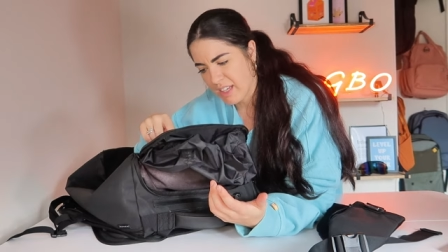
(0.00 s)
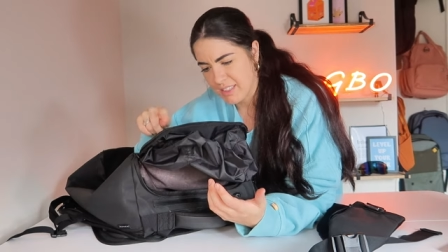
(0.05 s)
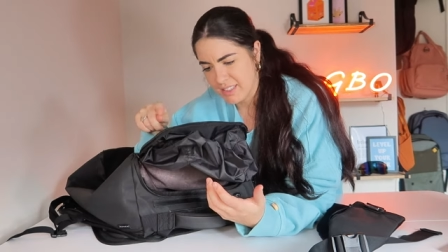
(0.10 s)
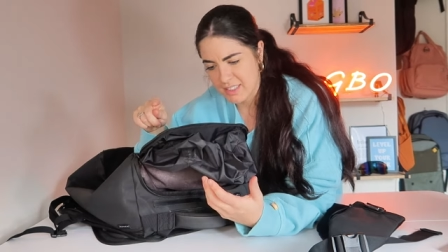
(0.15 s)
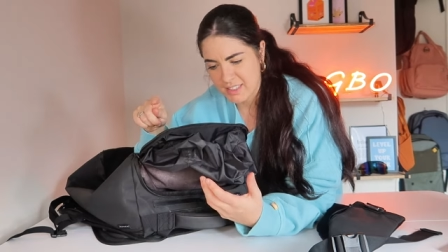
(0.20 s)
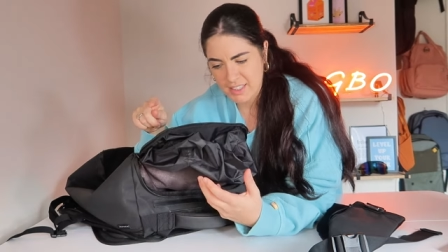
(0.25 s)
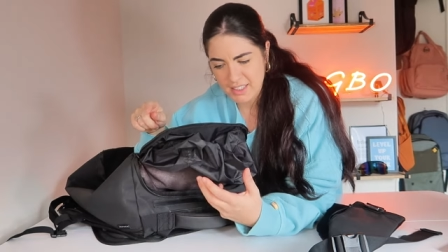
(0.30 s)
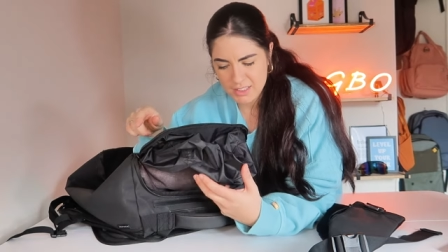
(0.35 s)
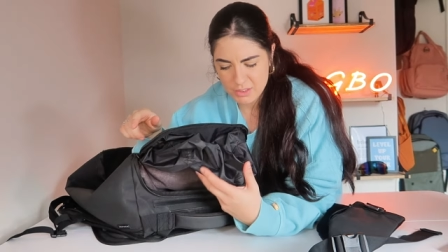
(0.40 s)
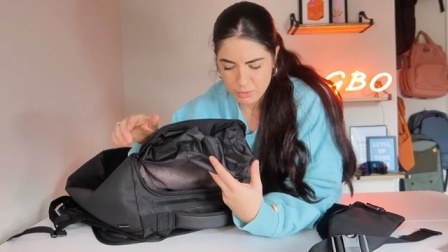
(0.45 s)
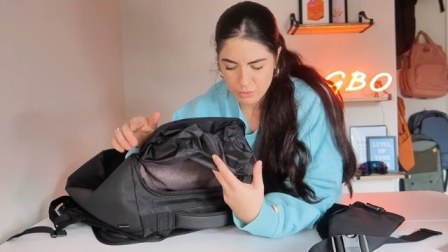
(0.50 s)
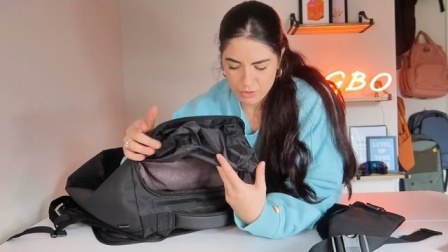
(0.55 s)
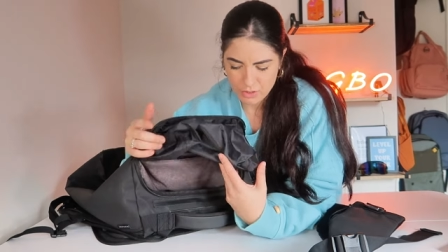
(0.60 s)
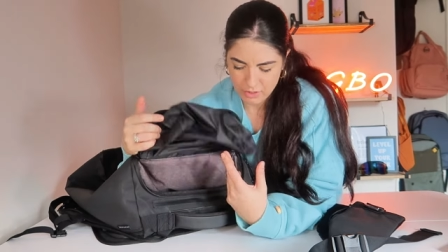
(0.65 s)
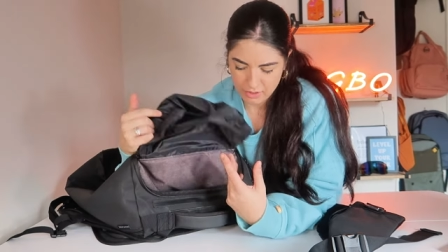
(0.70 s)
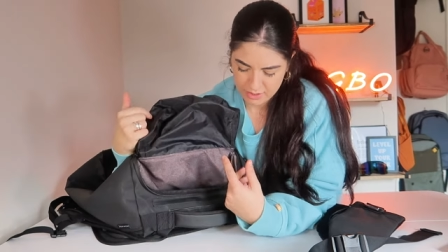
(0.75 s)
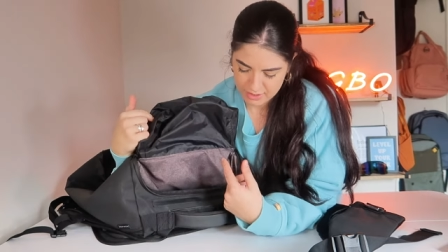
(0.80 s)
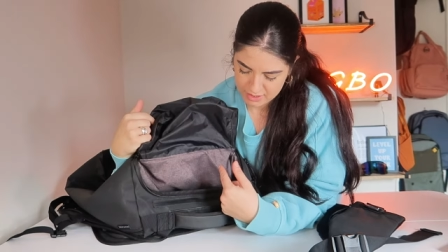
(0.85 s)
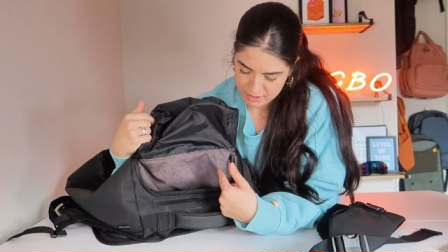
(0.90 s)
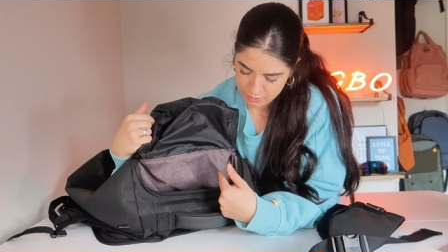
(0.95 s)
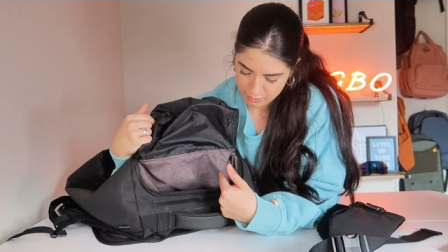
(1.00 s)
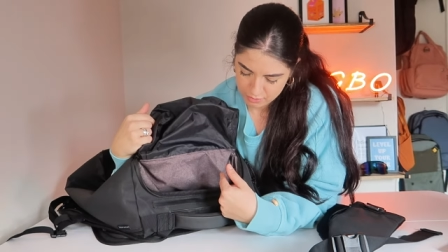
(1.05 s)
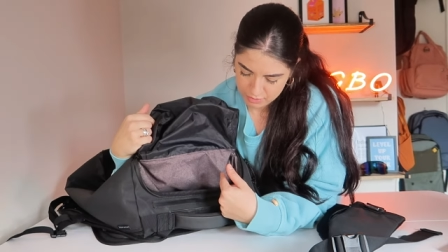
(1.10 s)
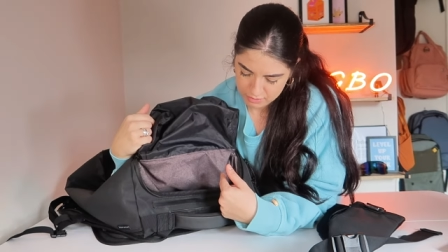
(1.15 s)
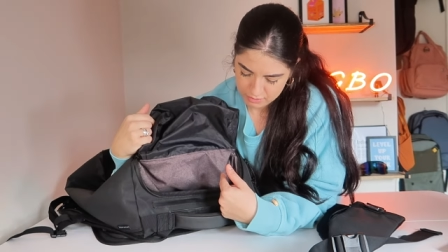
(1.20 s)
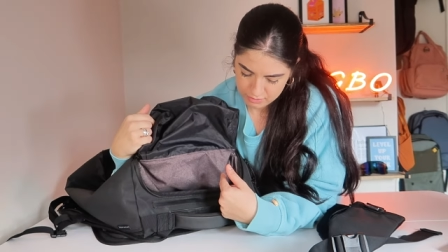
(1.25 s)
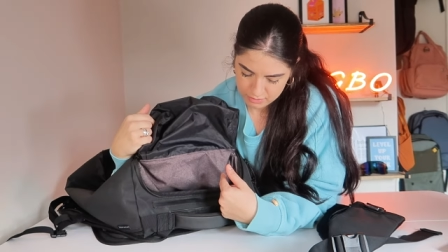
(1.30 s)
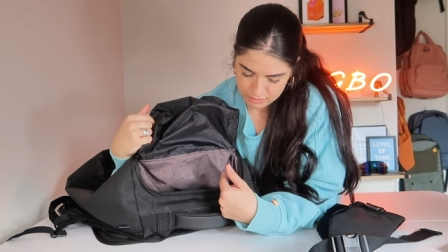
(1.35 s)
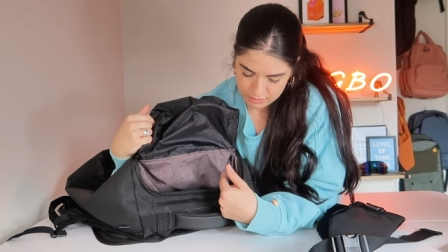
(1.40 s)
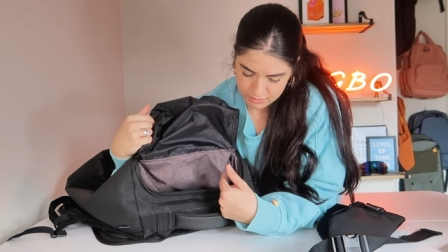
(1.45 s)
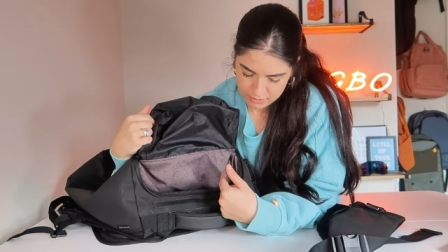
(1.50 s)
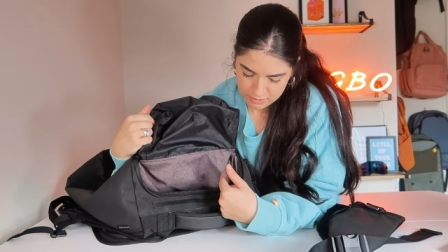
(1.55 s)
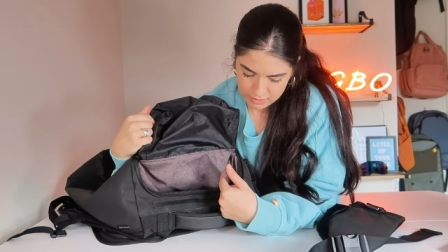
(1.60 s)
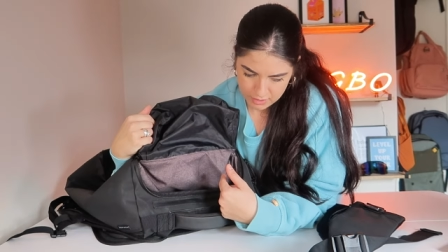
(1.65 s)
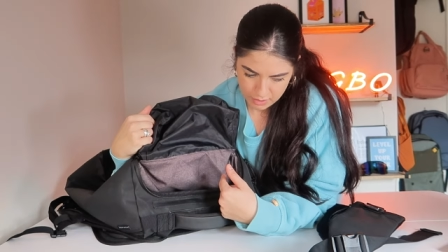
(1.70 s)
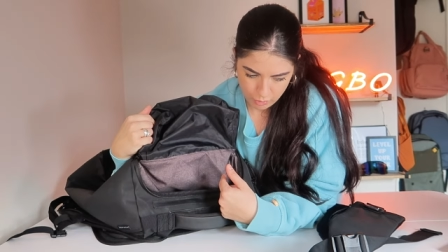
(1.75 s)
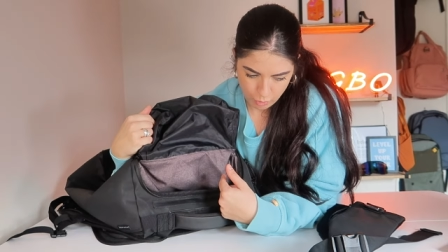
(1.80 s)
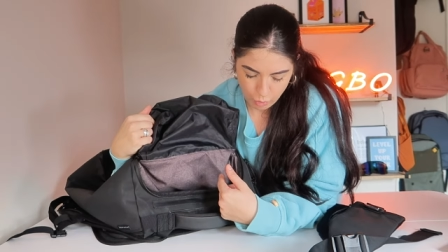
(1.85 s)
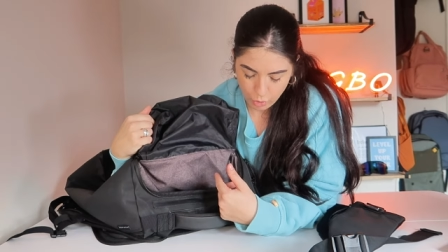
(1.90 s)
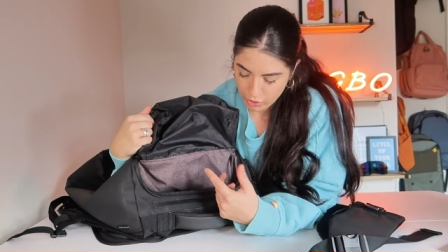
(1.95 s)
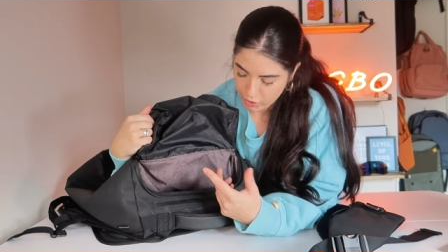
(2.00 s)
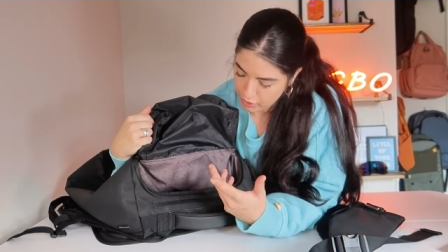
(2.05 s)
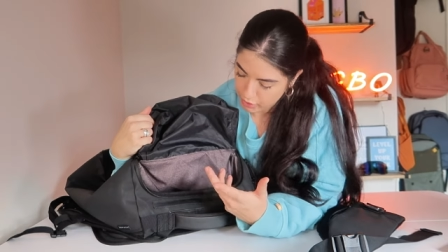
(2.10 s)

Is it this one or this one? One